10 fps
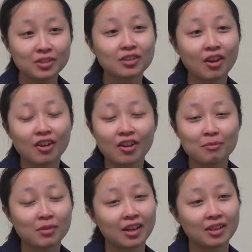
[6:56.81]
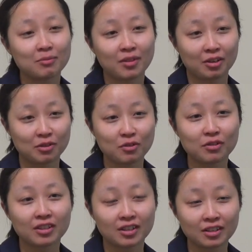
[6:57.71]
So I play the piano
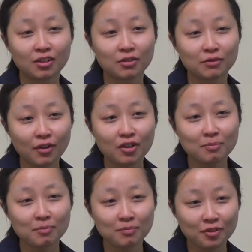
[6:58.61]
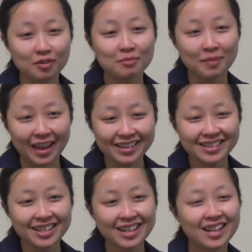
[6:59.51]
accordion in the local folk group band,